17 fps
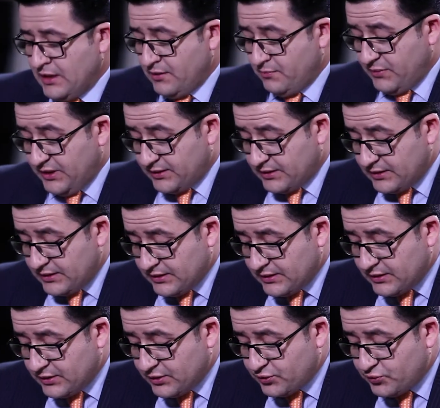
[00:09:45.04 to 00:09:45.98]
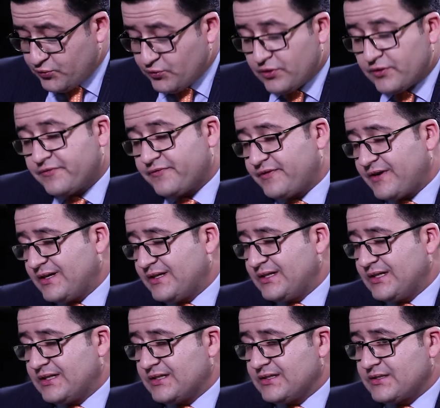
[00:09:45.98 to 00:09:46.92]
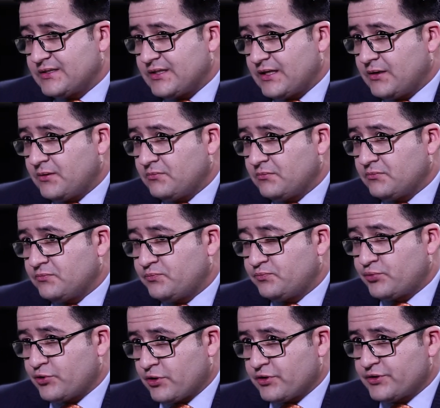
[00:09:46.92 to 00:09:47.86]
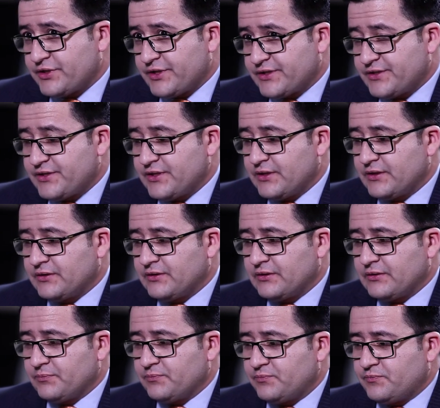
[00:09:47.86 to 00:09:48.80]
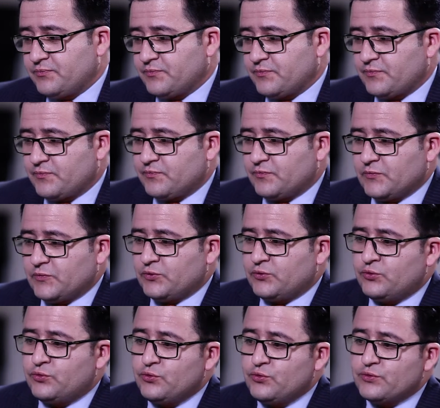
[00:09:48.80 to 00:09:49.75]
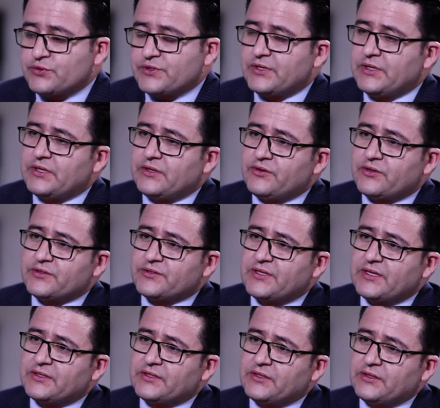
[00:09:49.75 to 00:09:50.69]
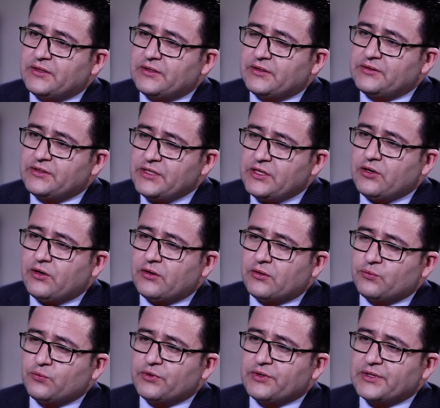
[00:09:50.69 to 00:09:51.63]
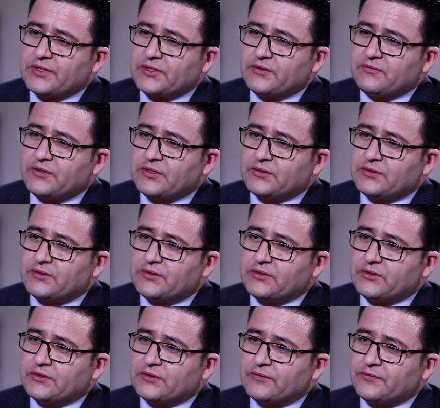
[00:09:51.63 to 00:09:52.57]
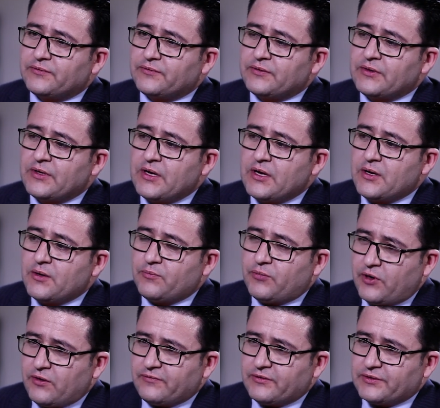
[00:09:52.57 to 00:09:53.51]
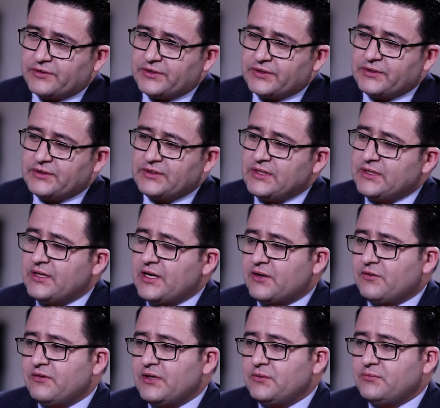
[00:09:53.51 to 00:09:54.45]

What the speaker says: But you are funding some projects in those areas that they are working with poverty. There will